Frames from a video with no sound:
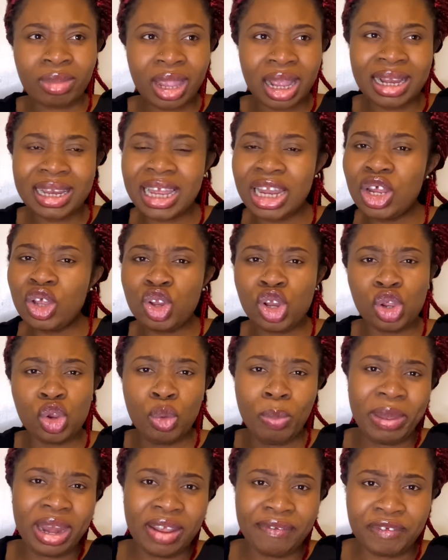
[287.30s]
there are little
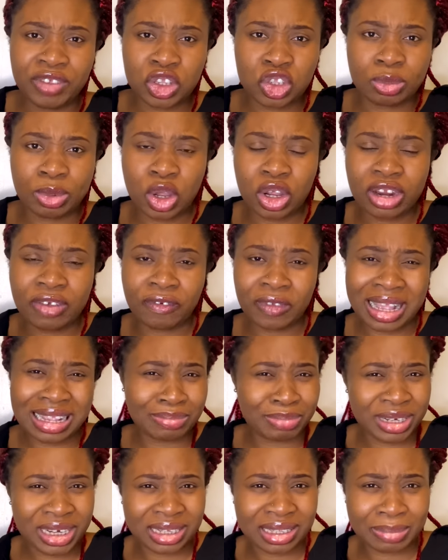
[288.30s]
benefits, to be honest, of
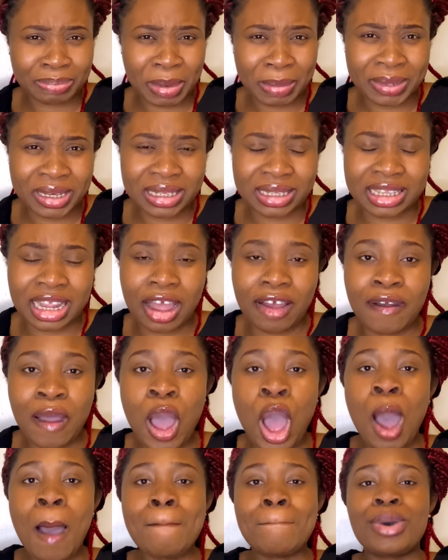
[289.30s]
being a permanent staff.
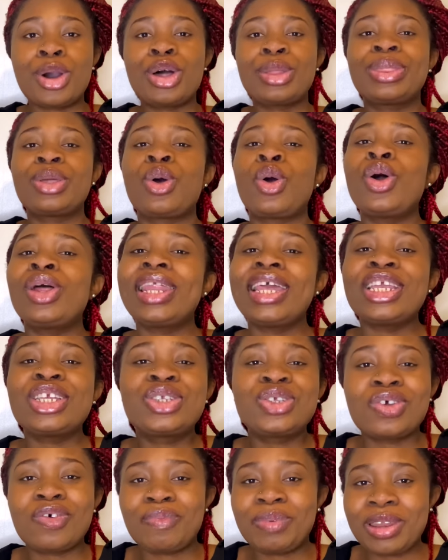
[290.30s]
But the only
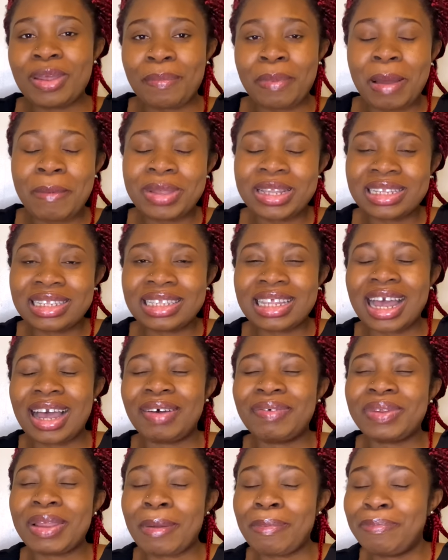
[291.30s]
issue of being a permanent
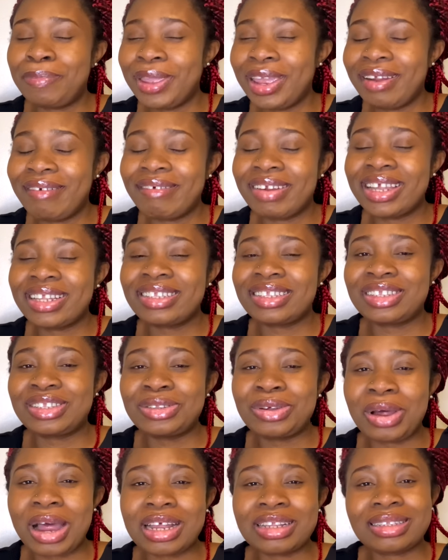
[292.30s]
staff, their pay rate is
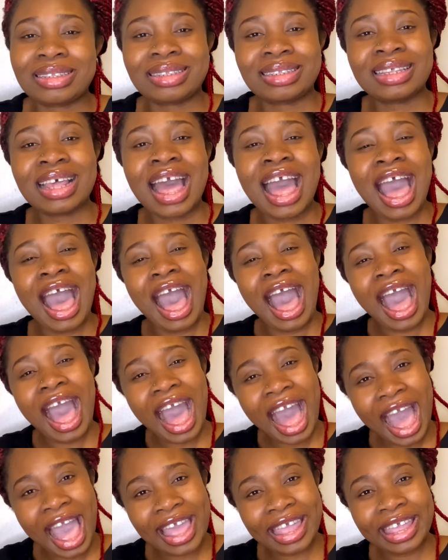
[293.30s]
not as
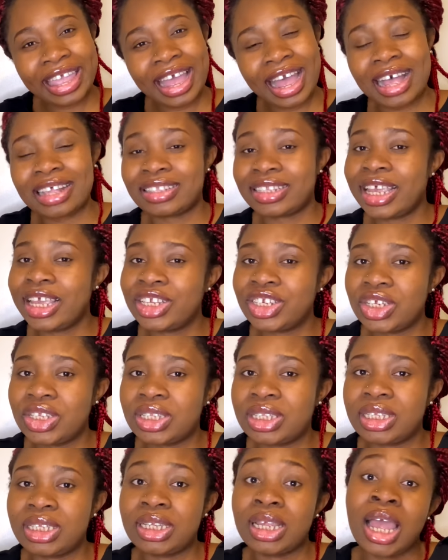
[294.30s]
high as
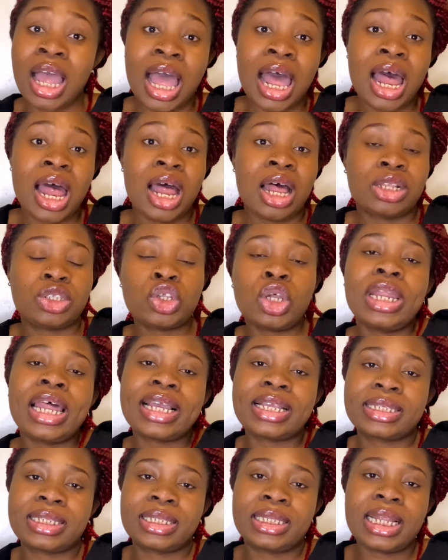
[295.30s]
agency. So
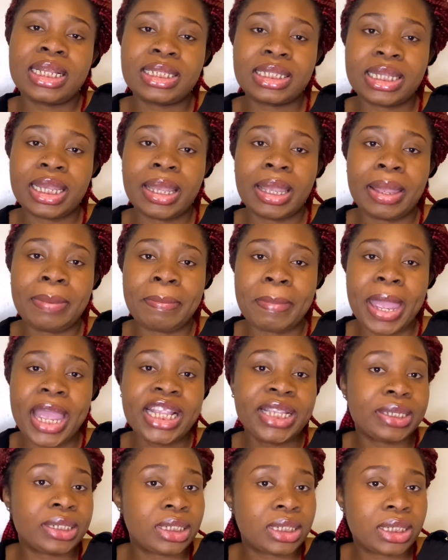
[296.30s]
like let's say
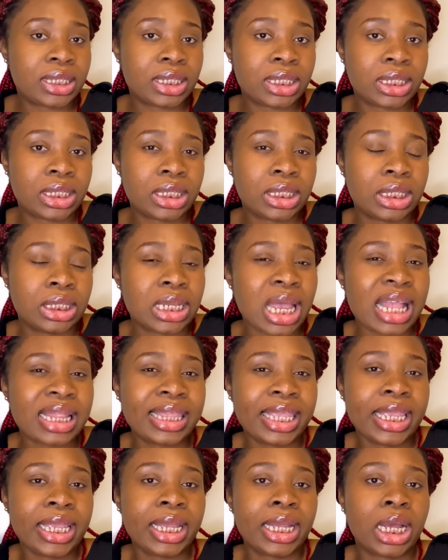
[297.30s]
agency, I
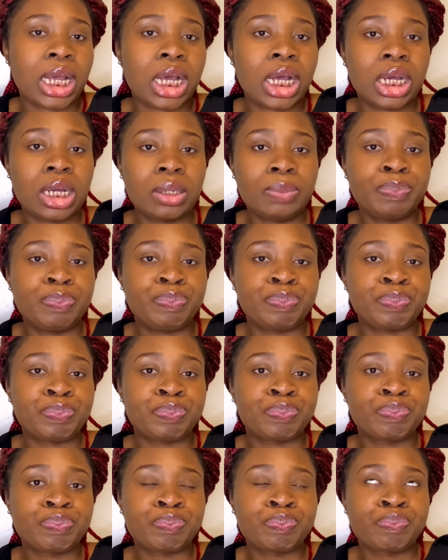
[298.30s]
think
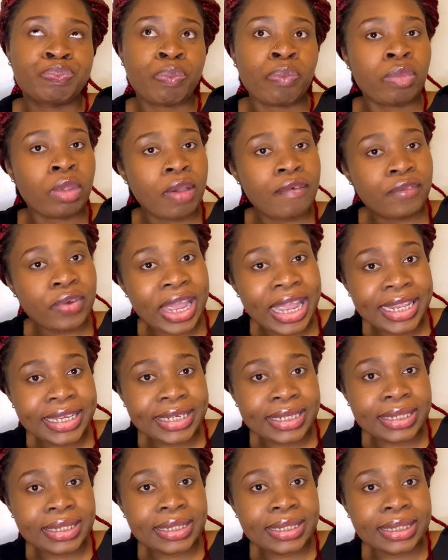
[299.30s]
for
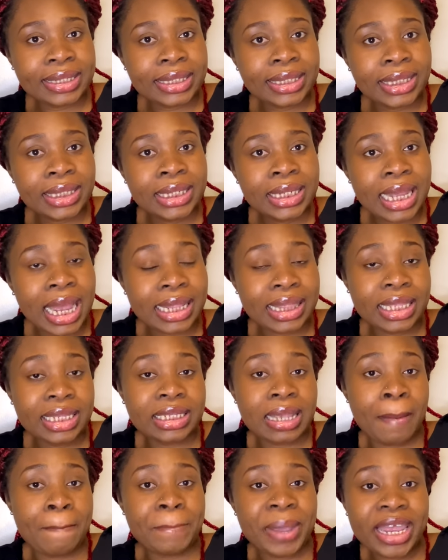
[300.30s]
agency, I think
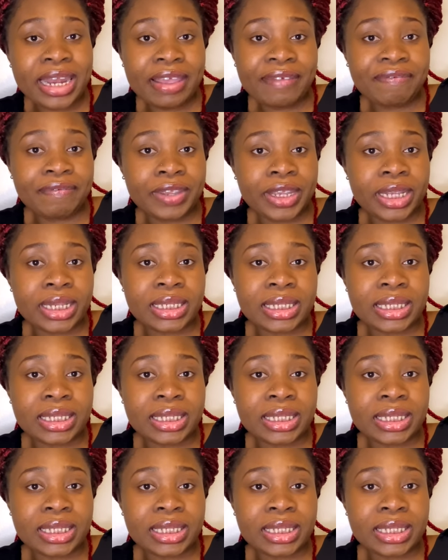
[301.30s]
their benefit